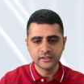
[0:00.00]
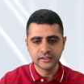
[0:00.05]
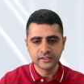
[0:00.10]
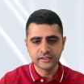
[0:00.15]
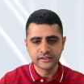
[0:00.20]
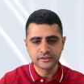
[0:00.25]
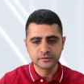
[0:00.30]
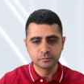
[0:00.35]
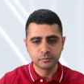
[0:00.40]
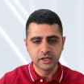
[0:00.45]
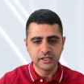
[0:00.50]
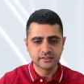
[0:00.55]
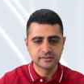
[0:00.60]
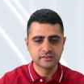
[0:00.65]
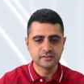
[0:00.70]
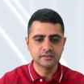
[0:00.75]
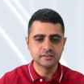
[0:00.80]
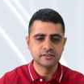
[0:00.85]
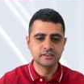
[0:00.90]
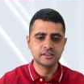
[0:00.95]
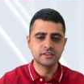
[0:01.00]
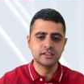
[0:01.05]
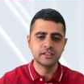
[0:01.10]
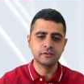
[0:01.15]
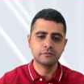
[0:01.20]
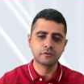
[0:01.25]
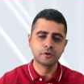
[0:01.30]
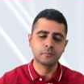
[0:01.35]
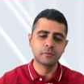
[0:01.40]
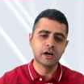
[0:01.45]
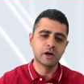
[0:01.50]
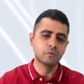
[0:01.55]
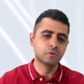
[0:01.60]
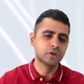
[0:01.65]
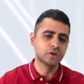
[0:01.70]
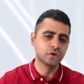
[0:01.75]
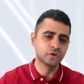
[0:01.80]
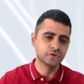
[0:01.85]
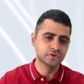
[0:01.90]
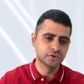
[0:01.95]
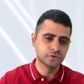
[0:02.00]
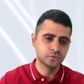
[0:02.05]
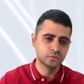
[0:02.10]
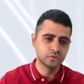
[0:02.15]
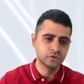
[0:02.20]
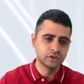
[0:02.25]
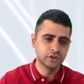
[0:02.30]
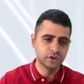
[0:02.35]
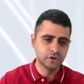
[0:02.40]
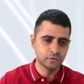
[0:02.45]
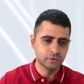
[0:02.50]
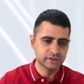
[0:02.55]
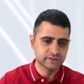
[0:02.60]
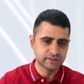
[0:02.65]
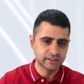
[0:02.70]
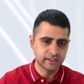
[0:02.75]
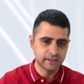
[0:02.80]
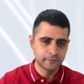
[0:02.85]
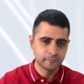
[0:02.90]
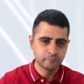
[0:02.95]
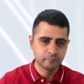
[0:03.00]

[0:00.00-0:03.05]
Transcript: his master's degree from Harvard Law School, USA.